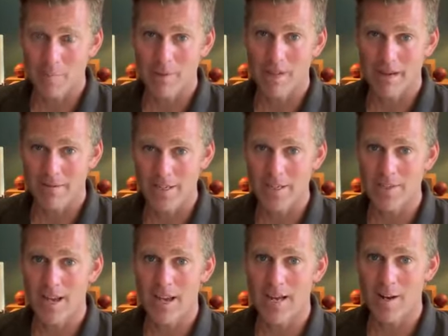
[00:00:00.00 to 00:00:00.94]
but there
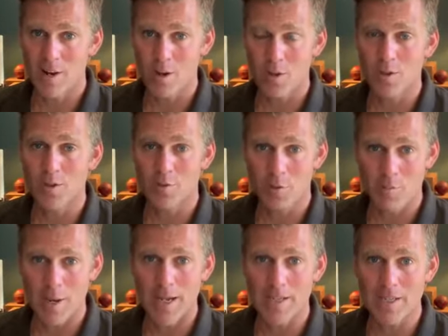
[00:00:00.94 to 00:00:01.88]
is a lot of
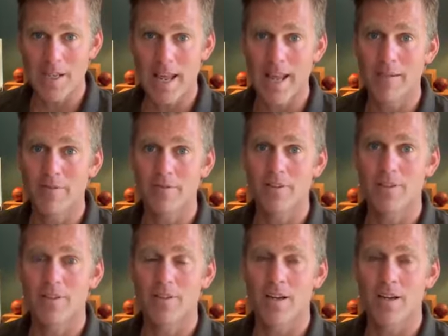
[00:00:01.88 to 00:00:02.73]
space left